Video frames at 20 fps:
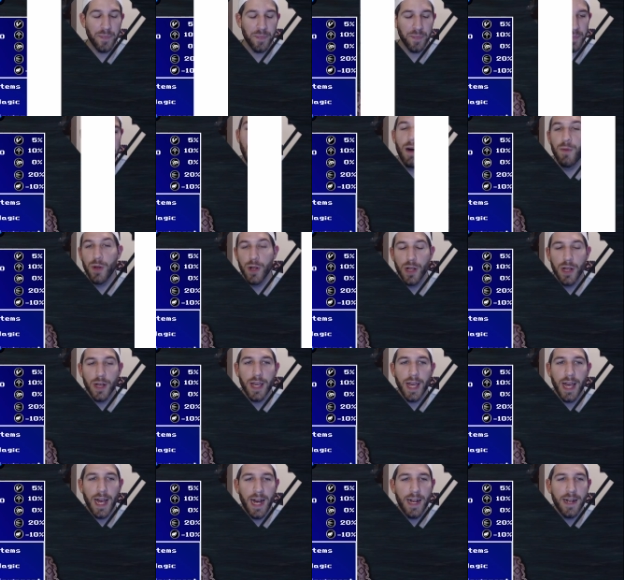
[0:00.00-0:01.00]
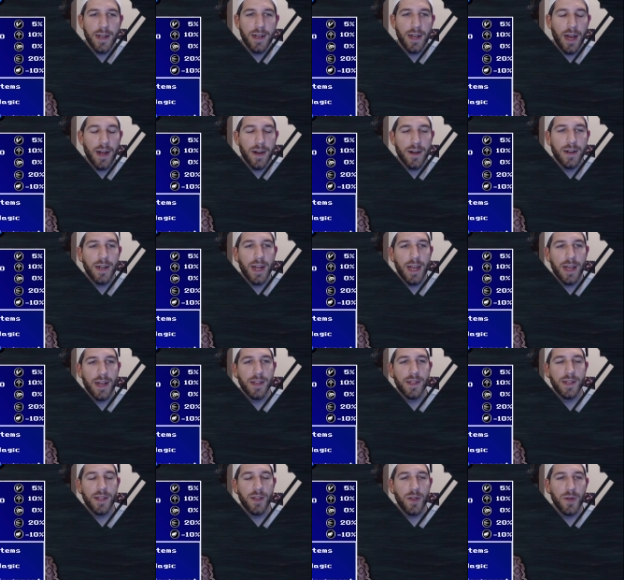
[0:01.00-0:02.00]
Now we'll look at
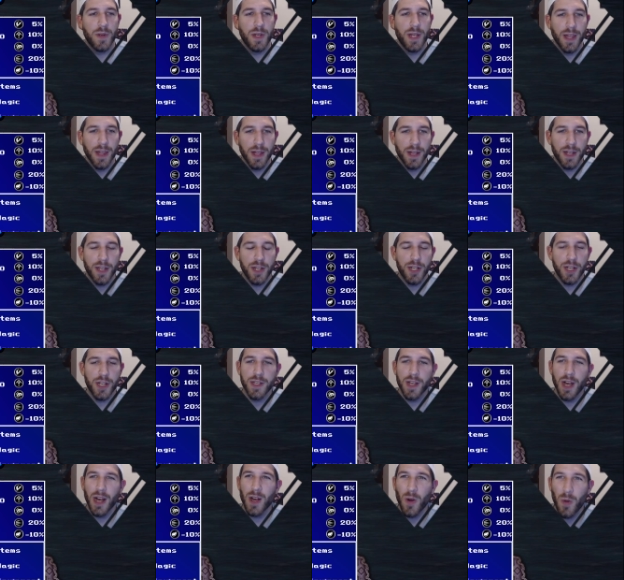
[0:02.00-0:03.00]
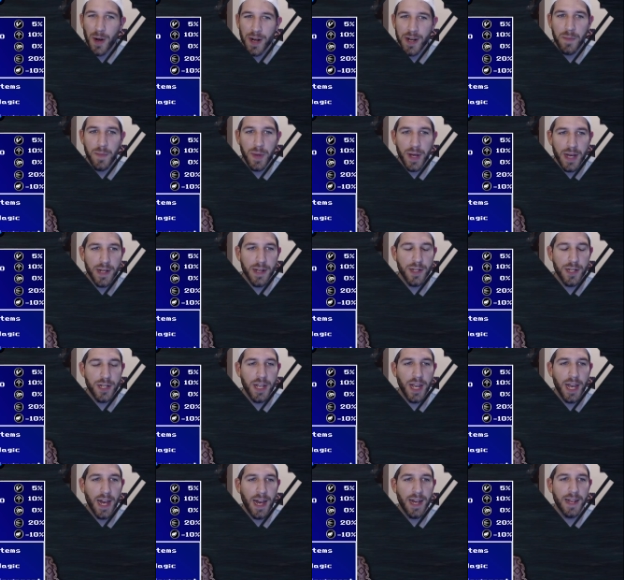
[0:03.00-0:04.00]
Aranea's utility. She's got quite a bit.
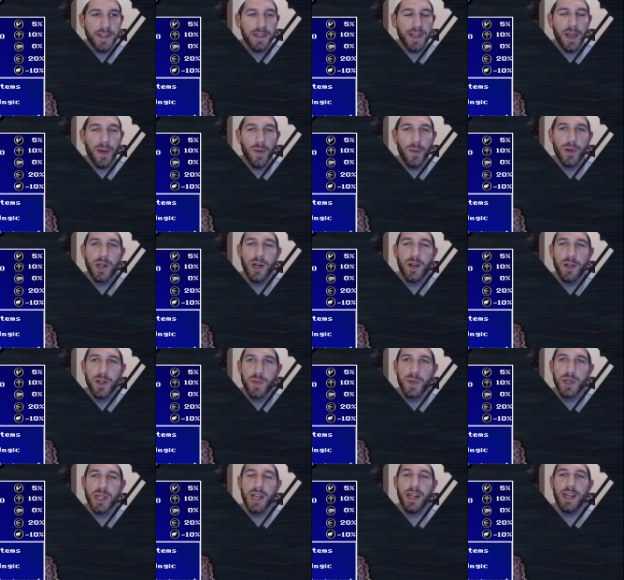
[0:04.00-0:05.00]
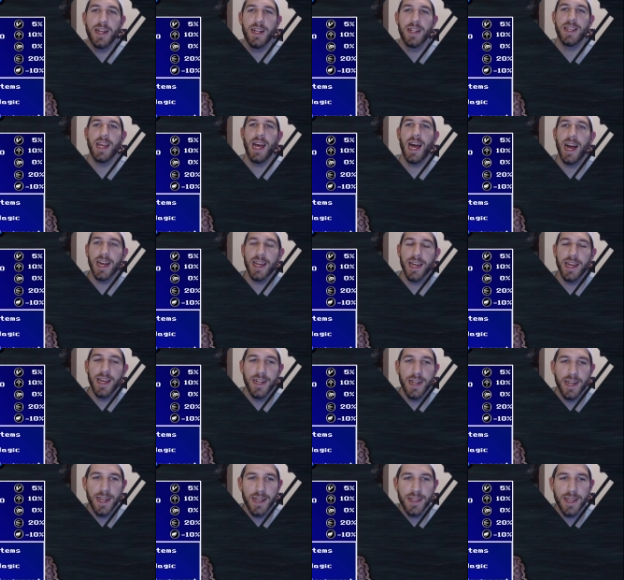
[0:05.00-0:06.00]
She has a 100% hit attack.
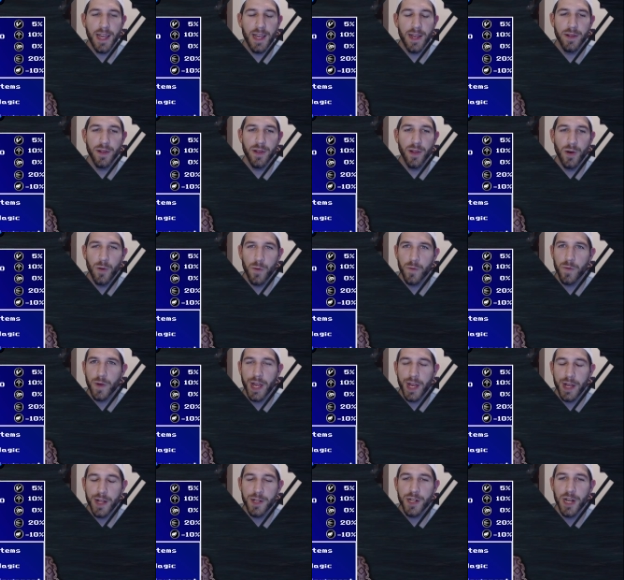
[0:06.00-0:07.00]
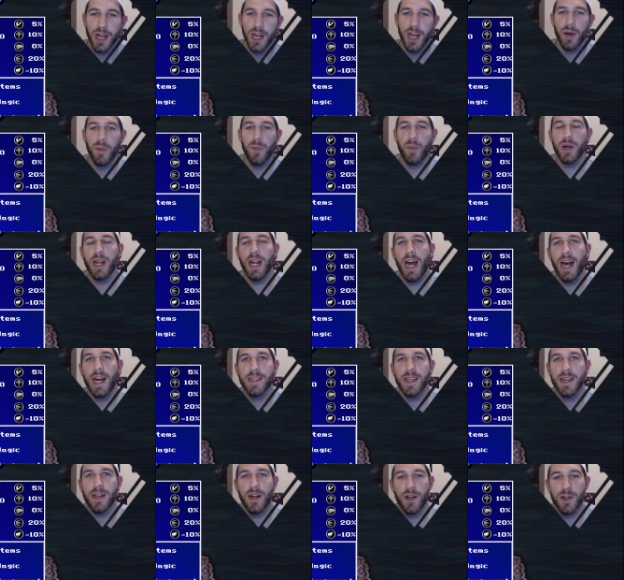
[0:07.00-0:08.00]
It is a low range, but it
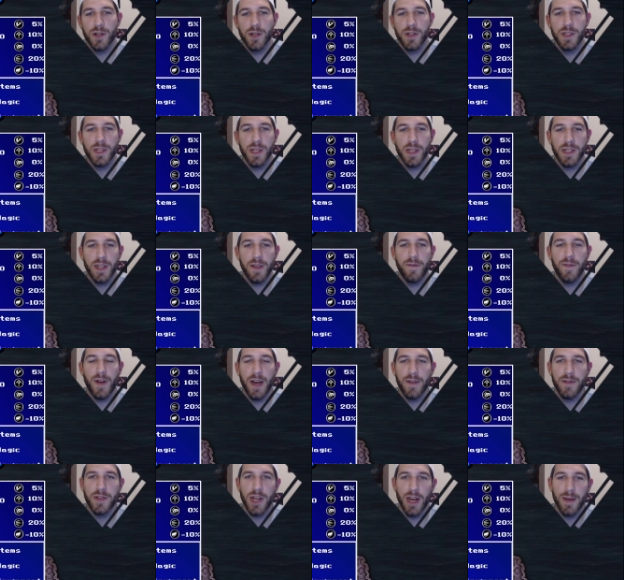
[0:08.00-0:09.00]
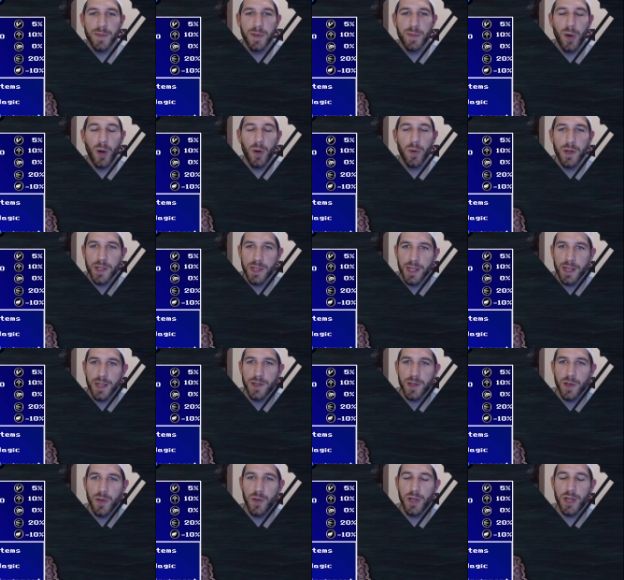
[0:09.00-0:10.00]
has that 165 times potency,
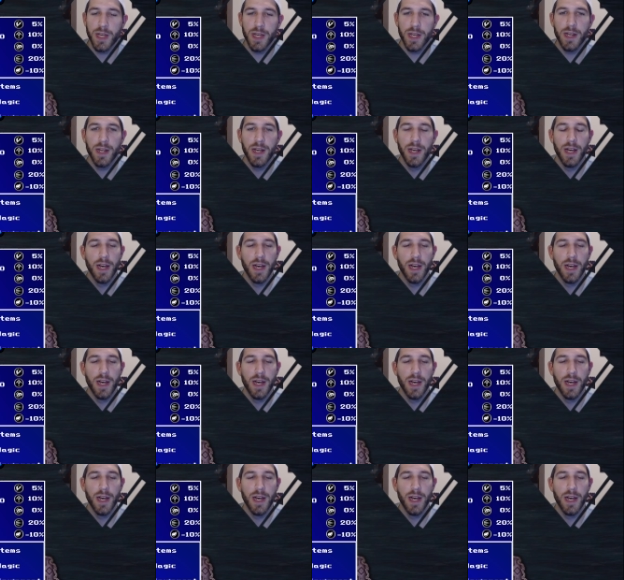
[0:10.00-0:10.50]
so you can